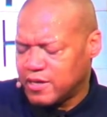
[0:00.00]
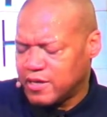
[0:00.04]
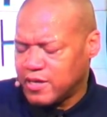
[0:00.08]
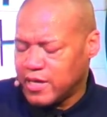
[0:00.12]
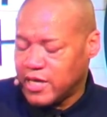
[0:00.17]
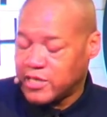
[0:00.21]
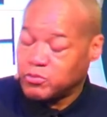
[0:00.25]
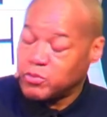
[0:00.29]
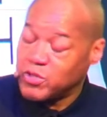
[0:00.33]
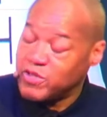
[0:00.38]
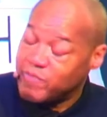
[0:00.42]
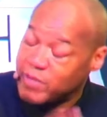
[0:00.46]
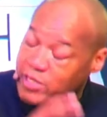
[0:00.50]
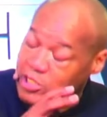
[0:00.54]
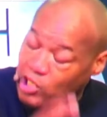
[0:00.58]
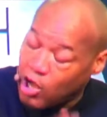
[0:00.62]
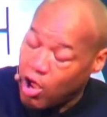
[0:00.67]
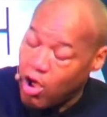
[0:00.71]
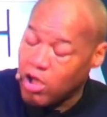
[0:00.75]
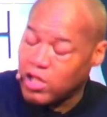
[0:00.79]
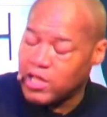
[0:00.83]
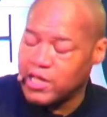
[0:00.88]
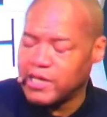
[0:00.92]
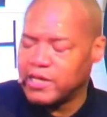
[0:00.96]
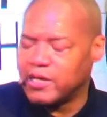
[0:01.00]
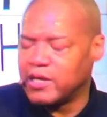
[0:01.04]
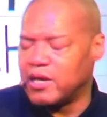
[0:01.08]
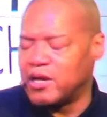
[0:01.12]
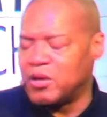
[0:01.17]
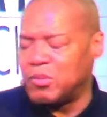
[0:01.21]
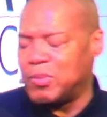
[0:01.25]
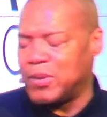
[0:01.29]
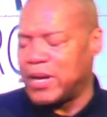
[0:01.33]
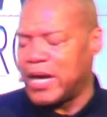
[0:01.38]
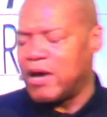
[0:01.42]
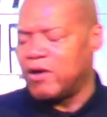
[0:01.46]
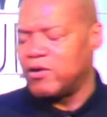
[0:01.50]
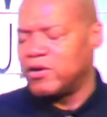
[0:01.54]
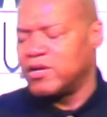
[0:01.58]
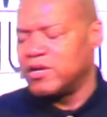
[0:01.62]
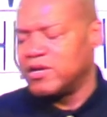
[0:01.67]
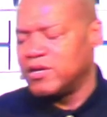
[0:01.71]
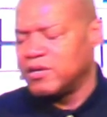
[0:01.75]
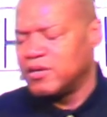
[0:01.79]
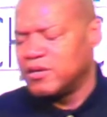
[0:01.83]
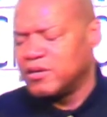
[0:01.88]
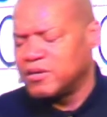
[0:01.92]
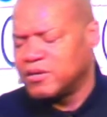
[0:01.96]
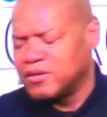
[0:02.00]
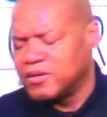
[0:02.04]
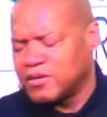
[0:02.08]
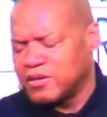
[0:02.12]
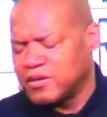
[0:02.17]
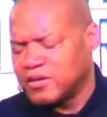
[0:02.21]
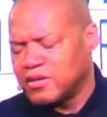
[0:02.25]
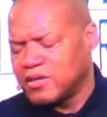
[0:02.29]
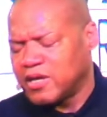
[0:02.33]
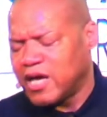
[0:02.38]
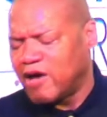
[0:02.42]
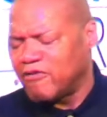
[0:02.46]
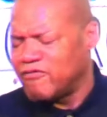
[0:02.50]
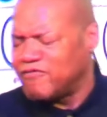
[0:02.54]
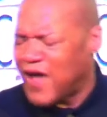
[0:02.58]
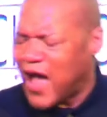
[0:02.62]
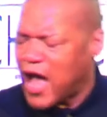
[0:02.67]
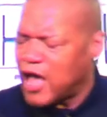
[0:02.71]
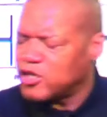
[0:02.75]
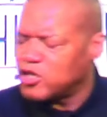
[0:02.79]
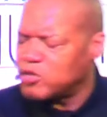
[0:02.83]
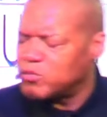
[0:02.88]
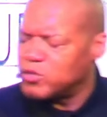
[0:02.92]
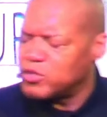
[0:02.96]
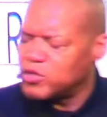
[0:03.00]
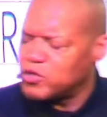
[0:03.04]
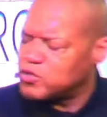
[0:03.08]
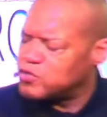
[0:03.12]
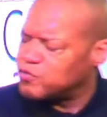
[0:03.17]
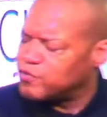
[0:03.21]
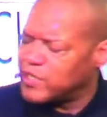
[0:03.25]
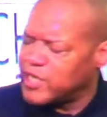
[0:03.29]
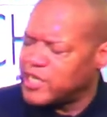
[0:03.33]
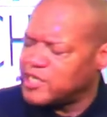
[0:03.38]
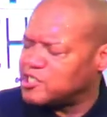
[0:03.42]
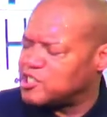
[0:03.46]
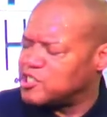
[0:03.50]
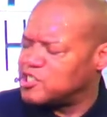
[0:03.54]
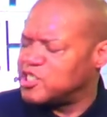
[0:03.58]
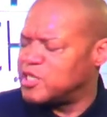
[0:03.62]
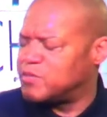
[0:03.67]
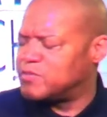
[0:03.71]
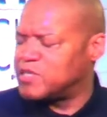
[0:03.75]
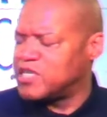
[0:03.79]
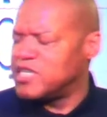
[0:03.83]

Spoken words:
as we've been talking about how valuable those relationships